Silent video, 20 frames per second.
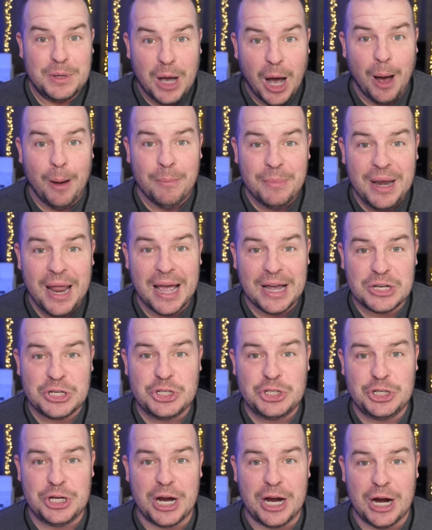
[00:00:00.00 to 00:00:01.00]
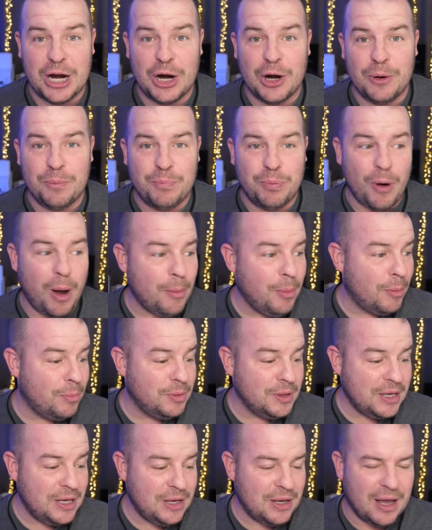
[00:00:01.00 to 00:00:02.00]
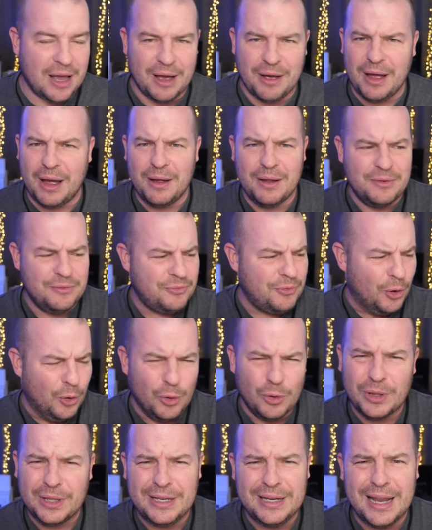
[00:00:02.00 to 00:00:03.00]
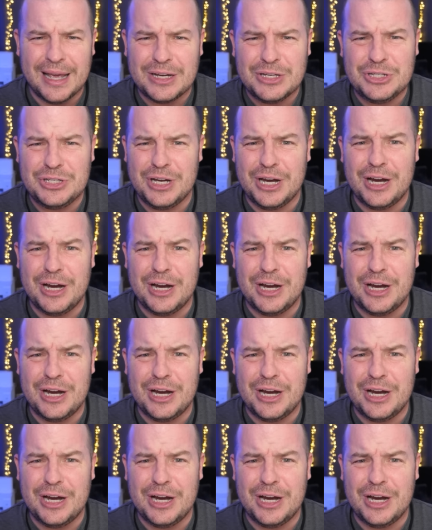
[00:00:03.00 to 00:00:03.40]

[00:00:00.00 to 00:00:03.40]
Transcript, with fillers: Come next year, probably uh, early next